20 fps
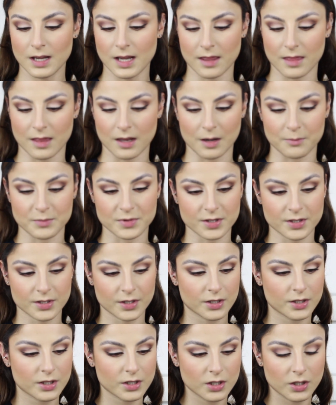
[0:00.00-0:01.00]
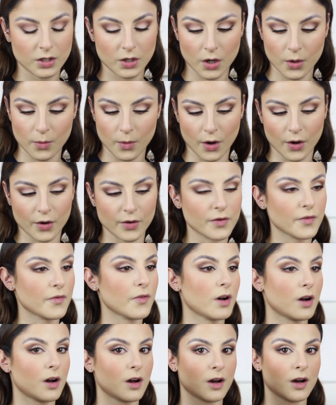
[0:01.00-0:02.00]
And then I'm just gonna go
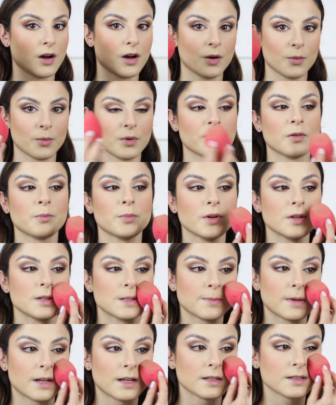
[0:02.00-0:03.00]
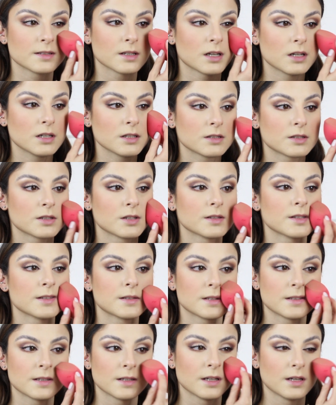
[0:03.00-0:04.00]
over with a beauty blender
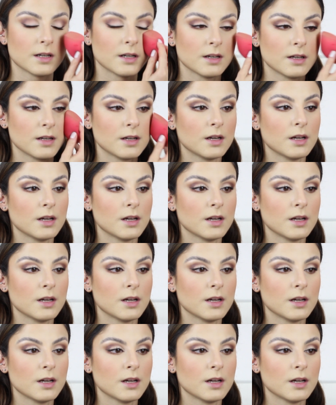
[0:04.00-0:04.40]
just to